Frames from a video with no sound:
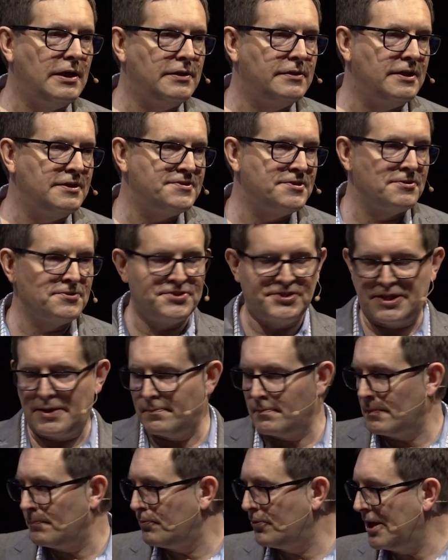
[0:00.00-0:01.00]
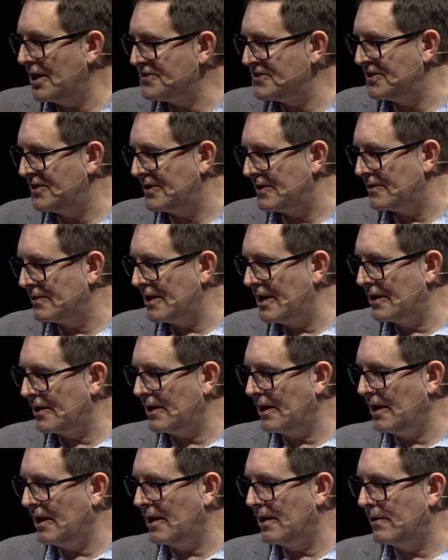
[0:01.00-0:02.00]
there's some precedent, like
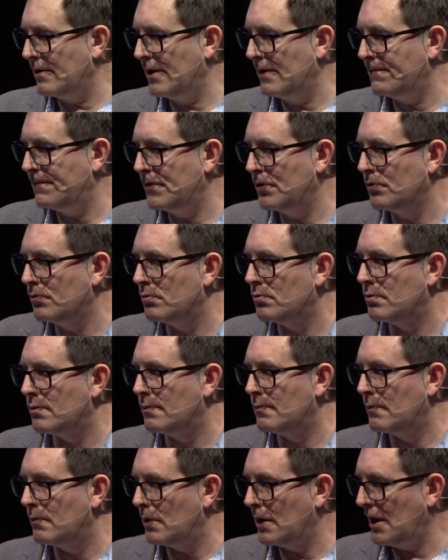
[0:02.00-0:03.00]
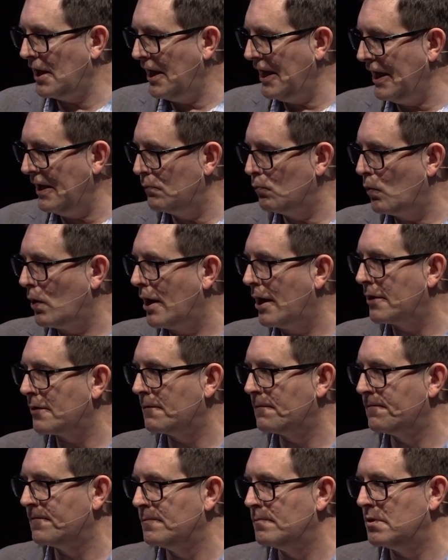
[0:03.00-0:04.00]
if you heat
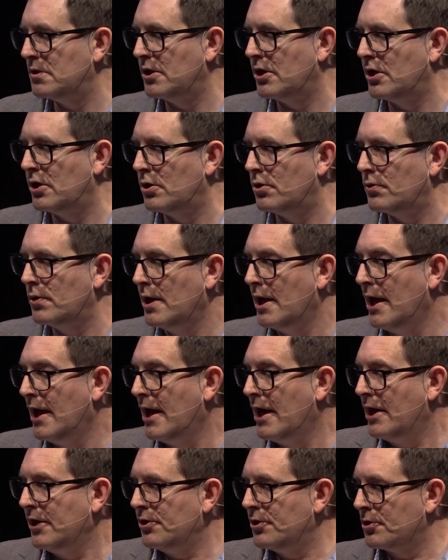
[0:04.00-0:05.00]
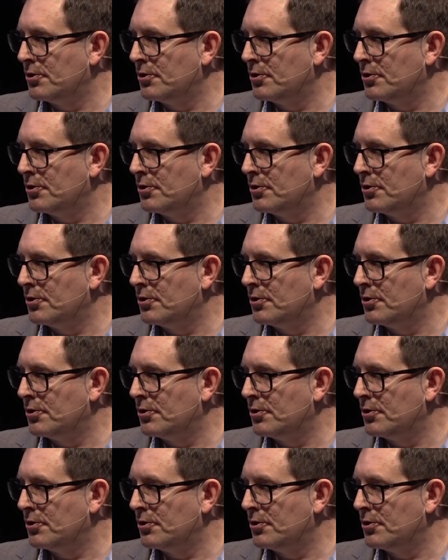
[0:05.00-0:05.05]
water from below, you're